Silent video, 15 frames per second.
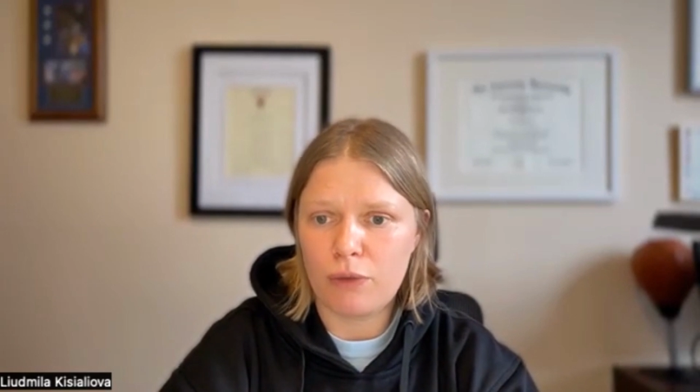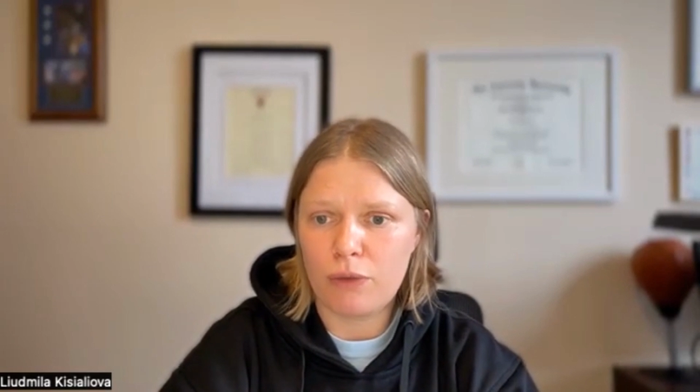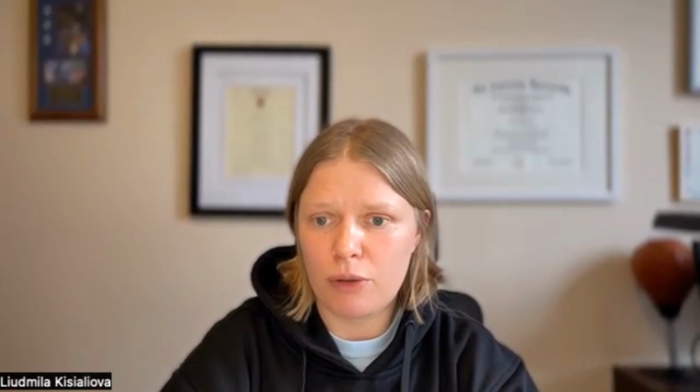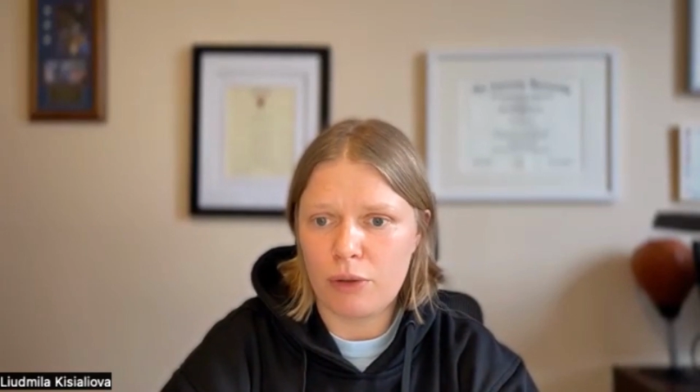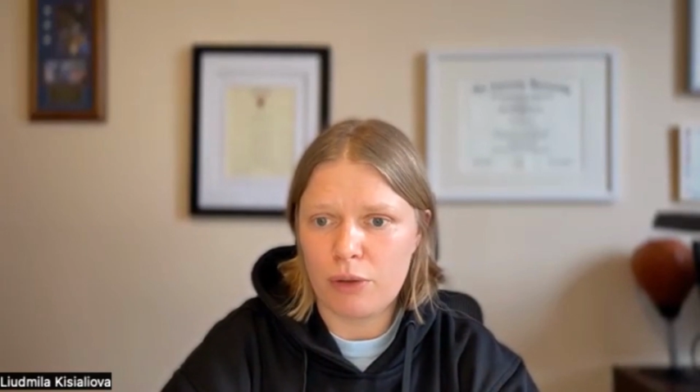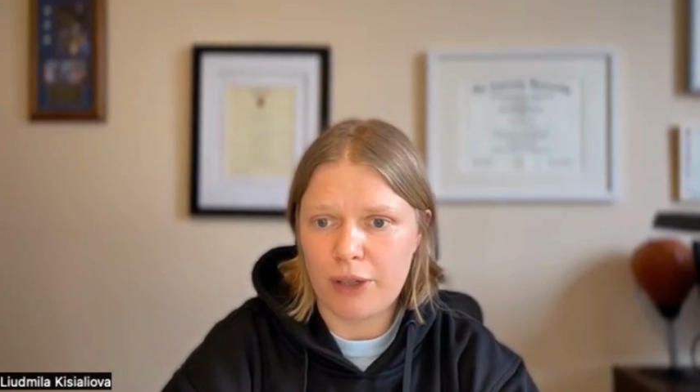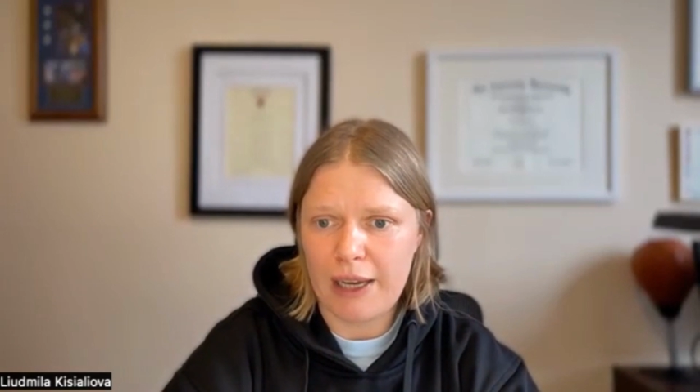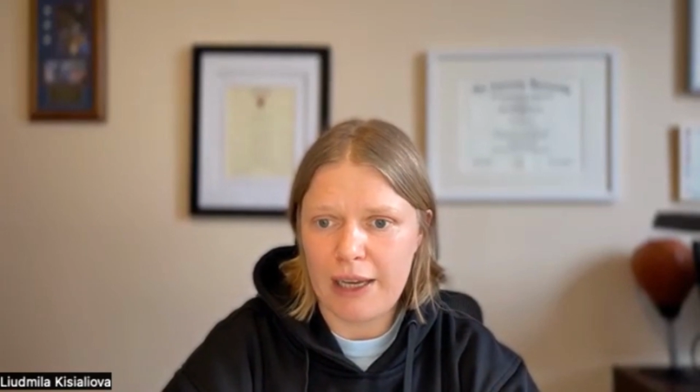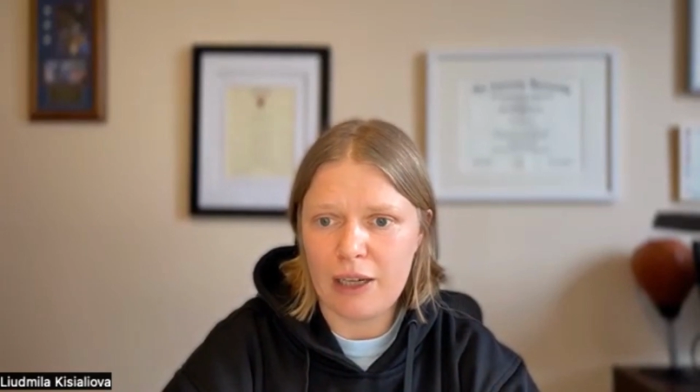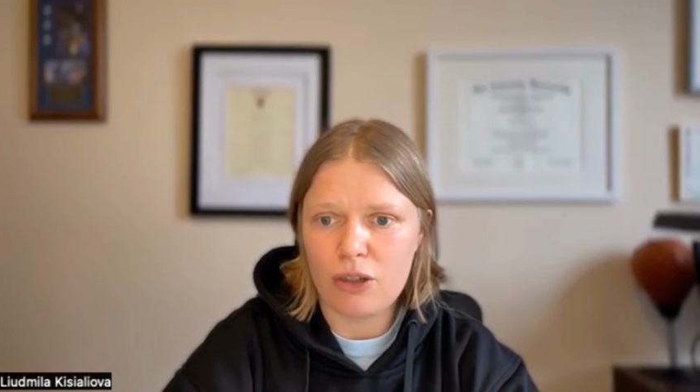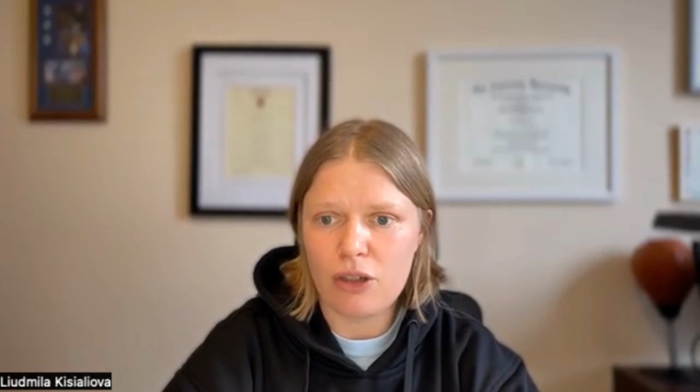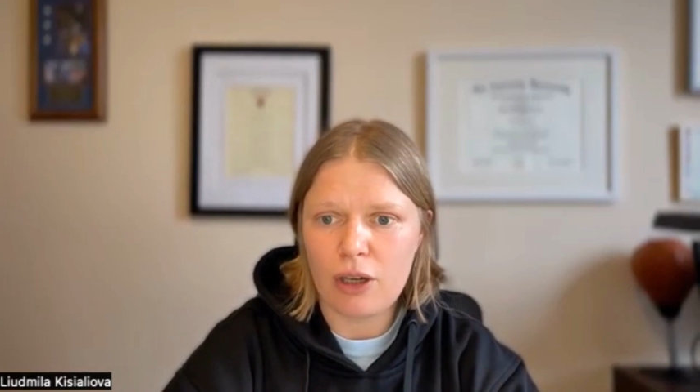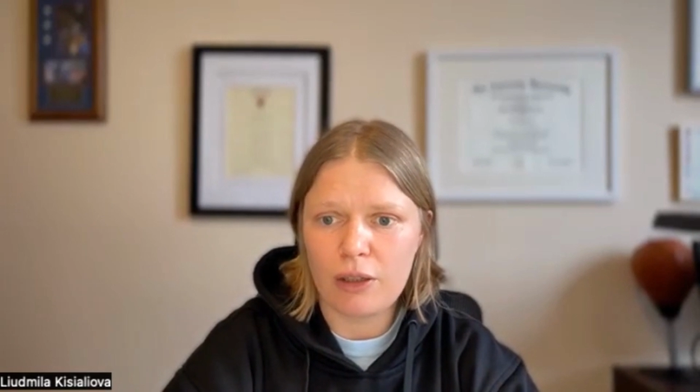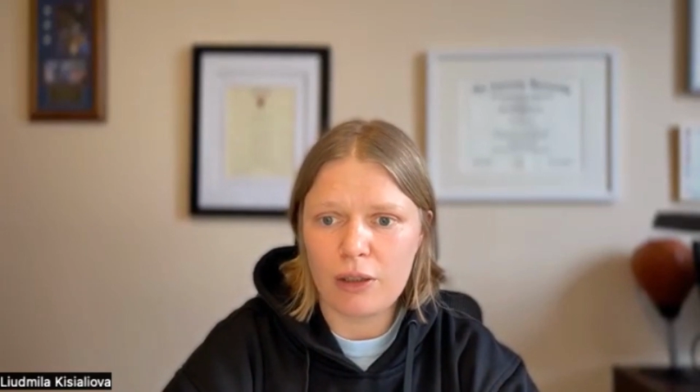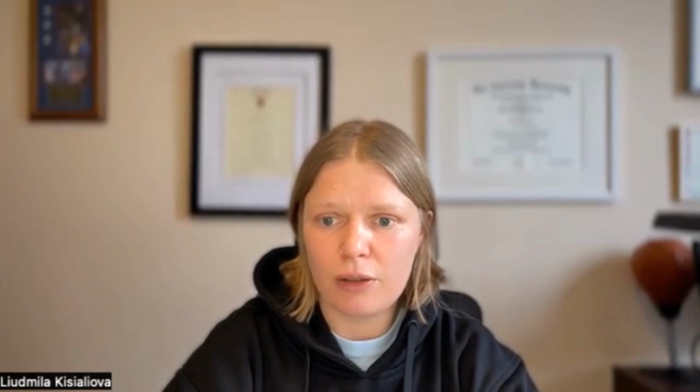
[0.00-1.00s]
for your organic
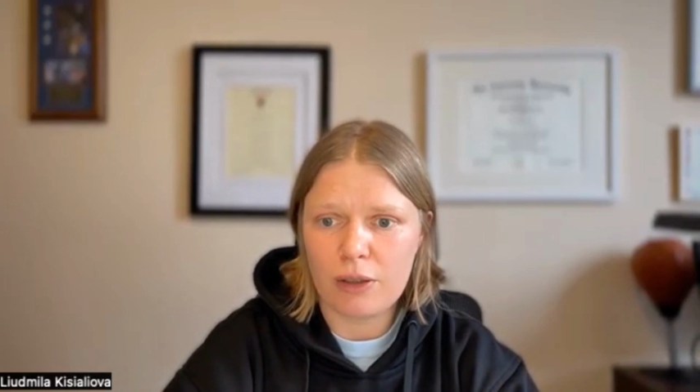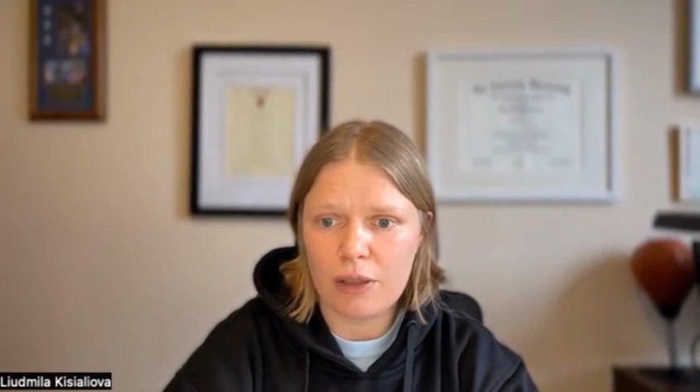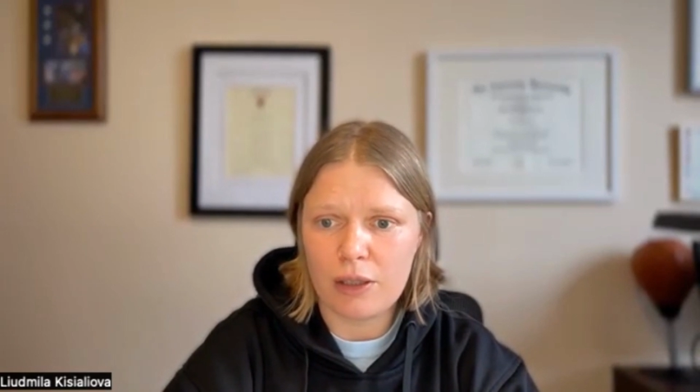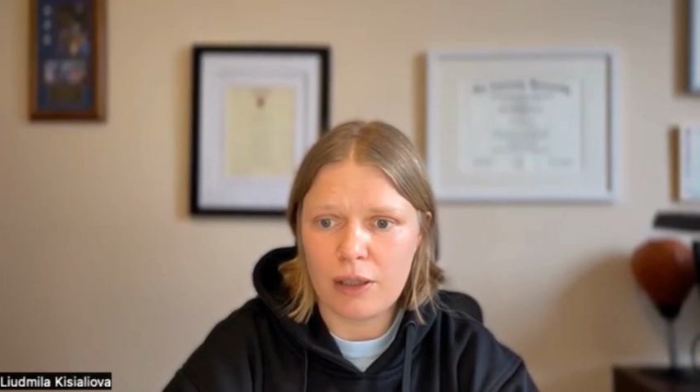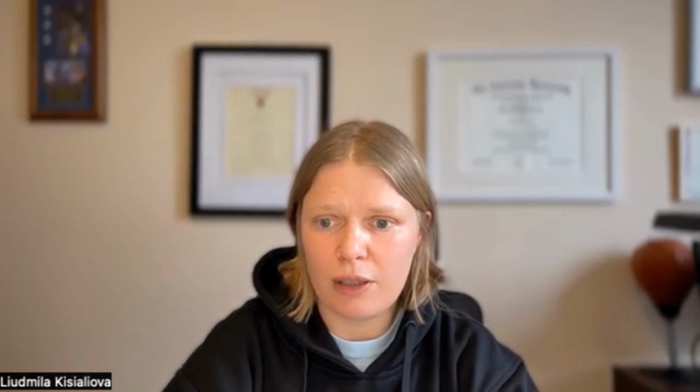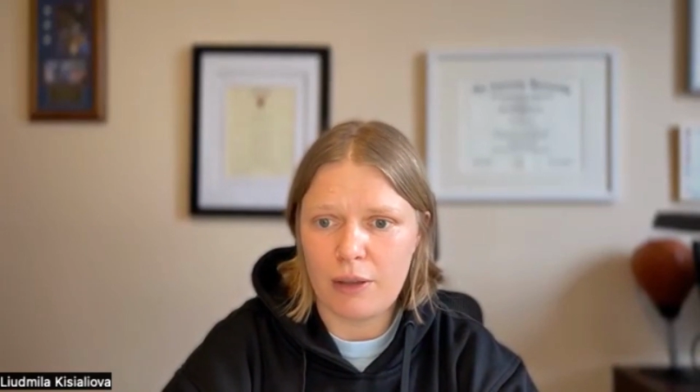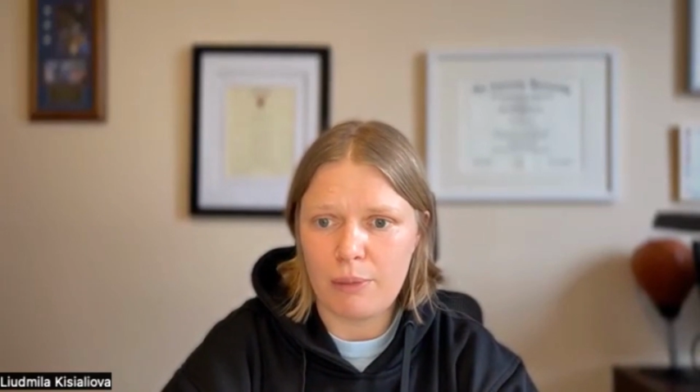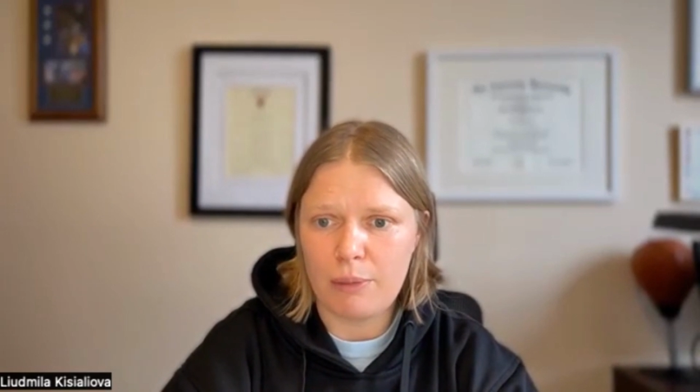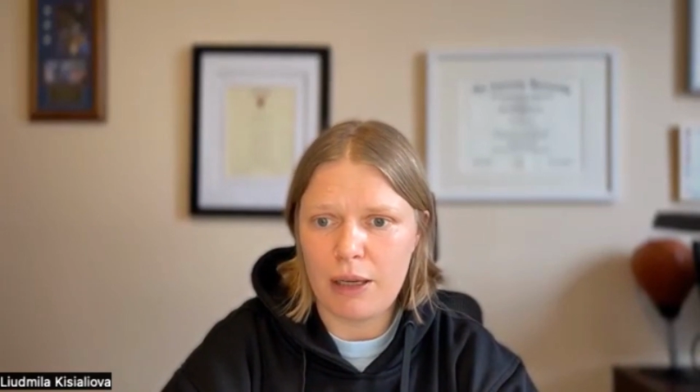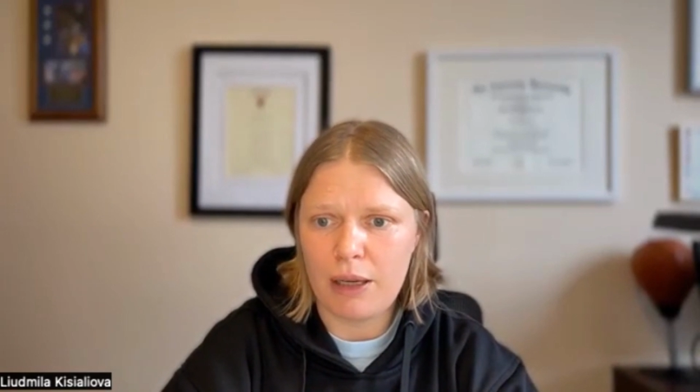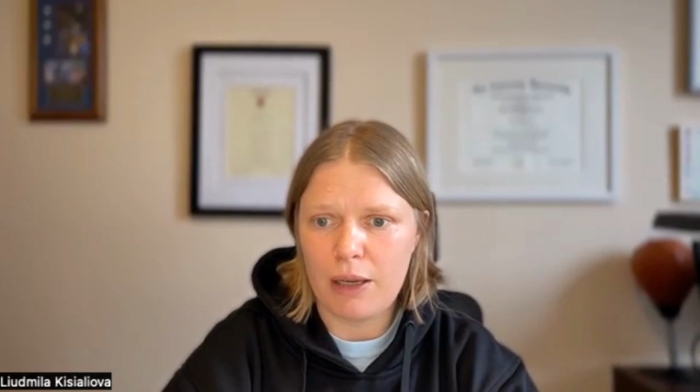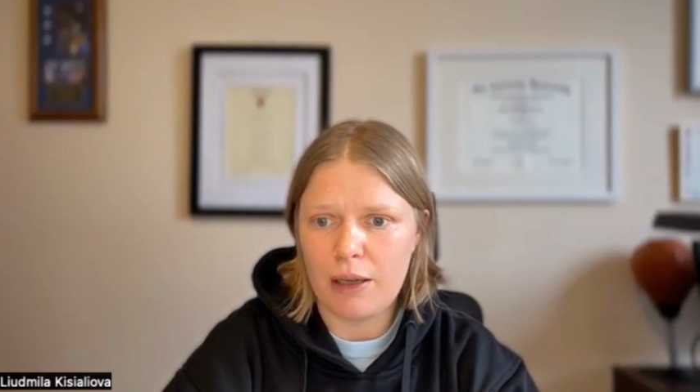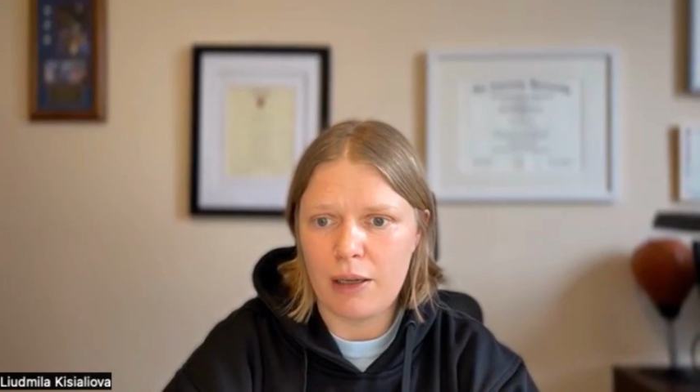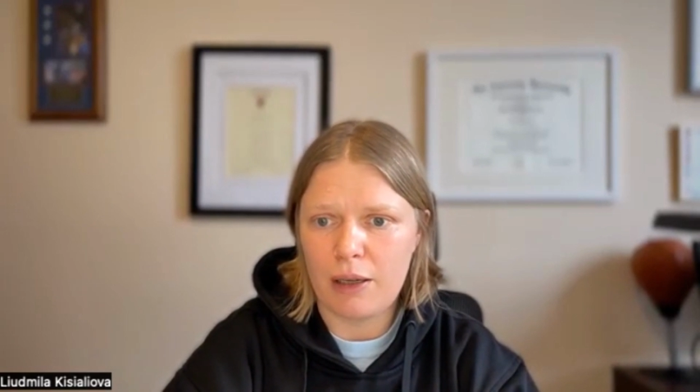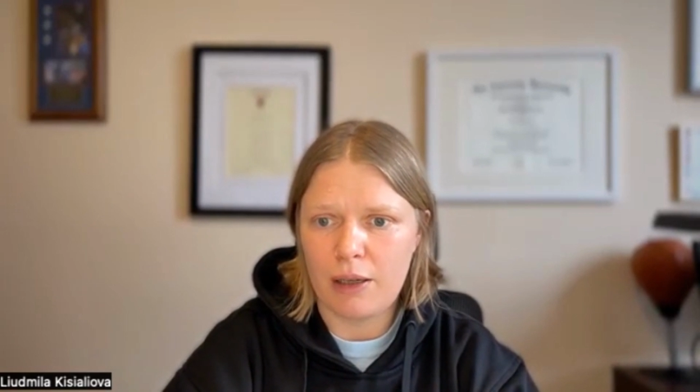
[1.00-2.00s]
channels, that's going to
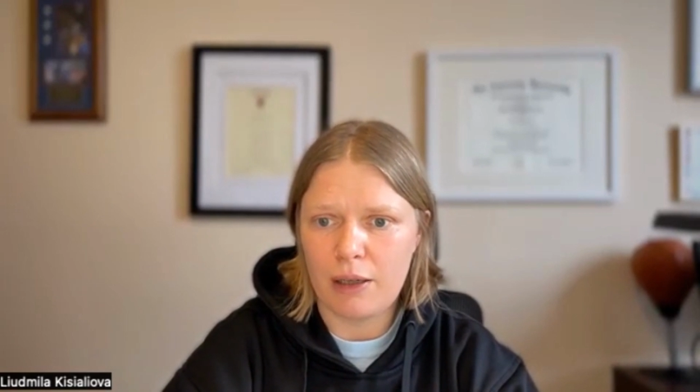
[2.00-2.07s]
be